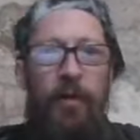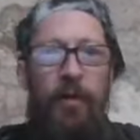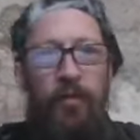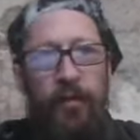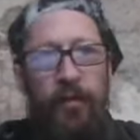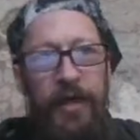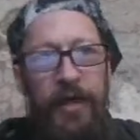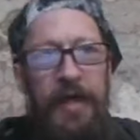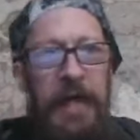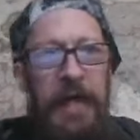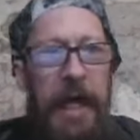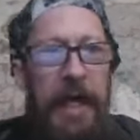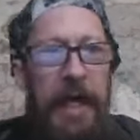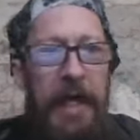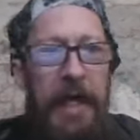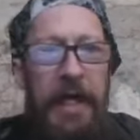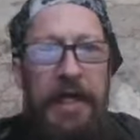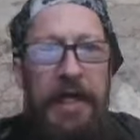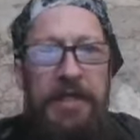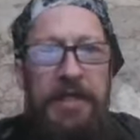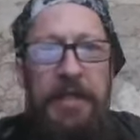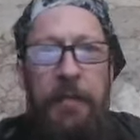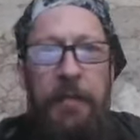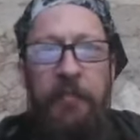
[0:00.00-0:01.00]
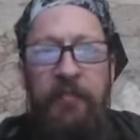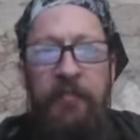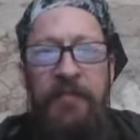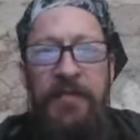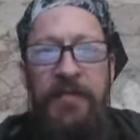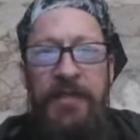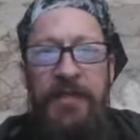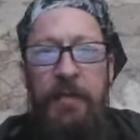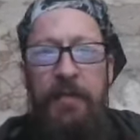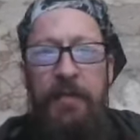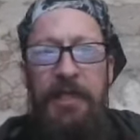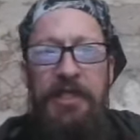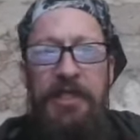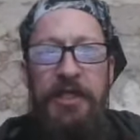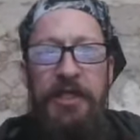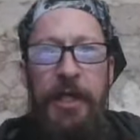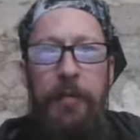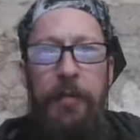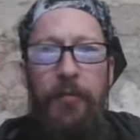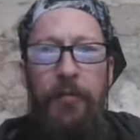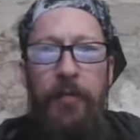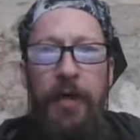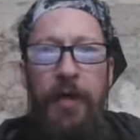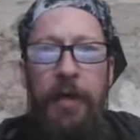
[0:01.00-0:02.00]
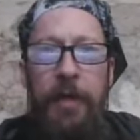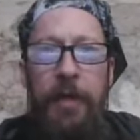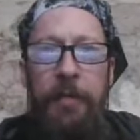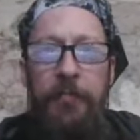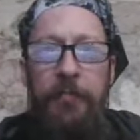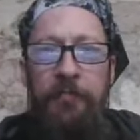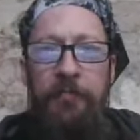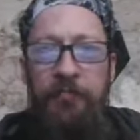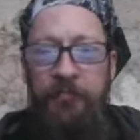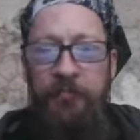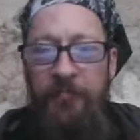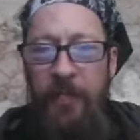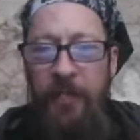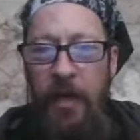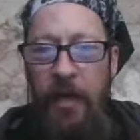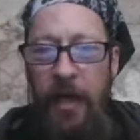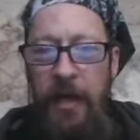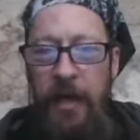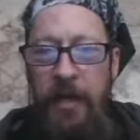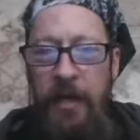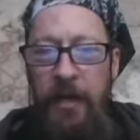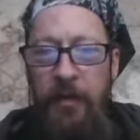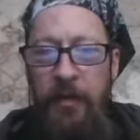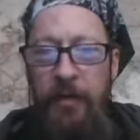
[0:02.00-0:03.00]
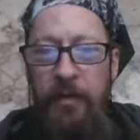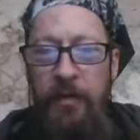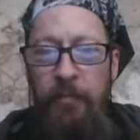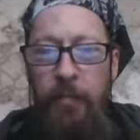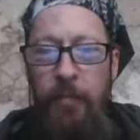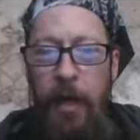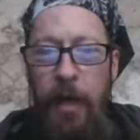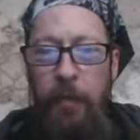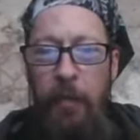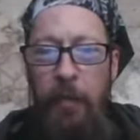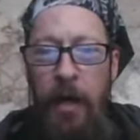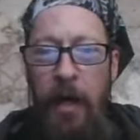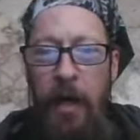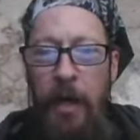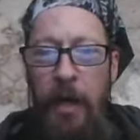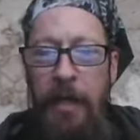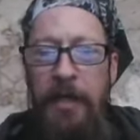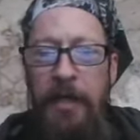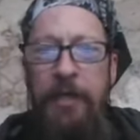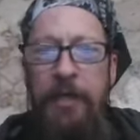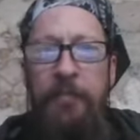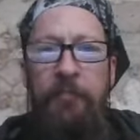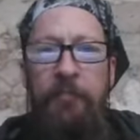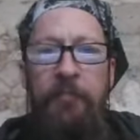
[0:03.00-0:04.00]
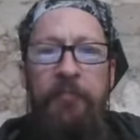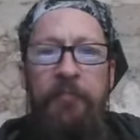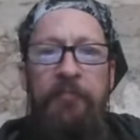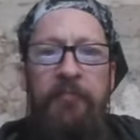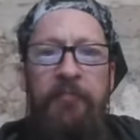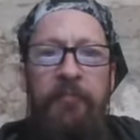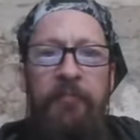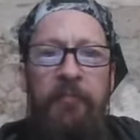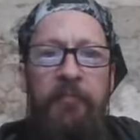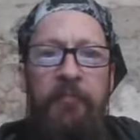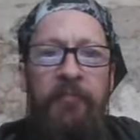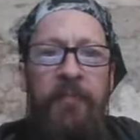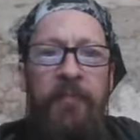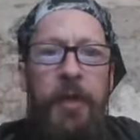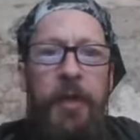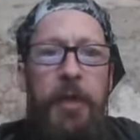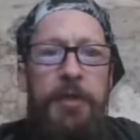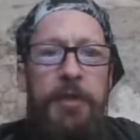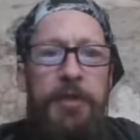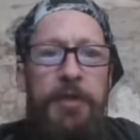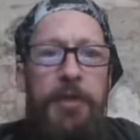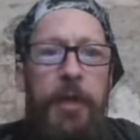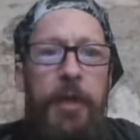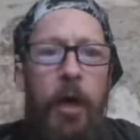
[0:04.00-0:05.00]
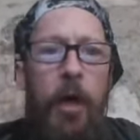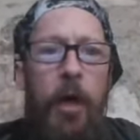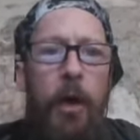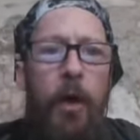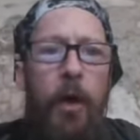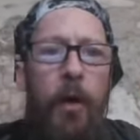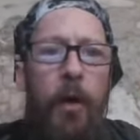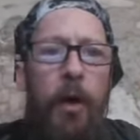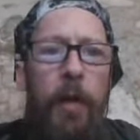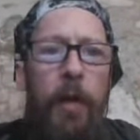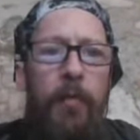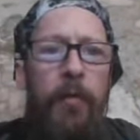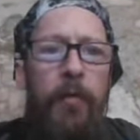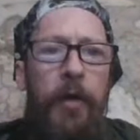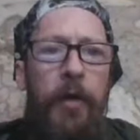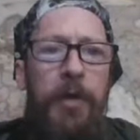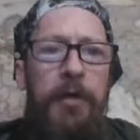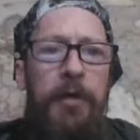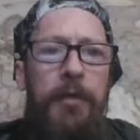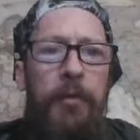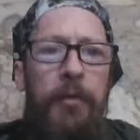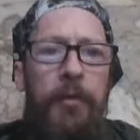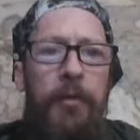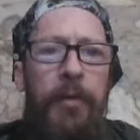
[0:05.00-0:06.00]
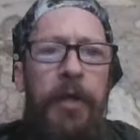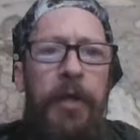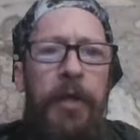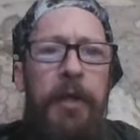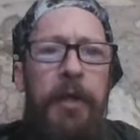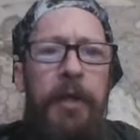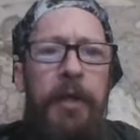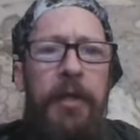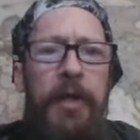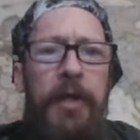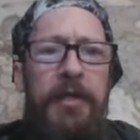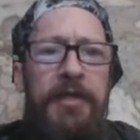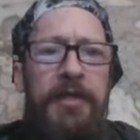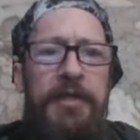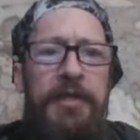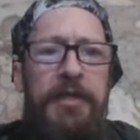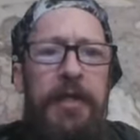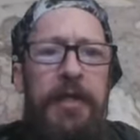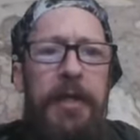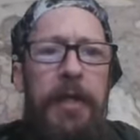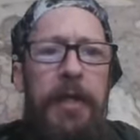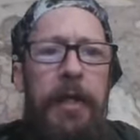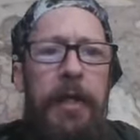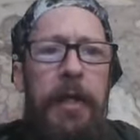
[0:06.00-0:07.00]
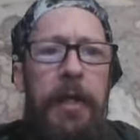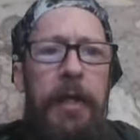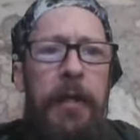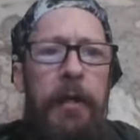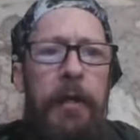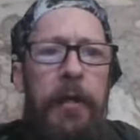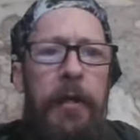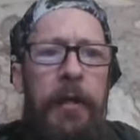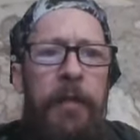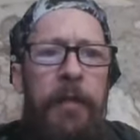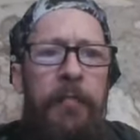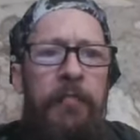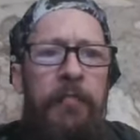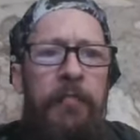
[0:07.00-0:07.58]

We'll read, I guess. Somebody said read. I hear it in my mind. So I'm going to read, let's see,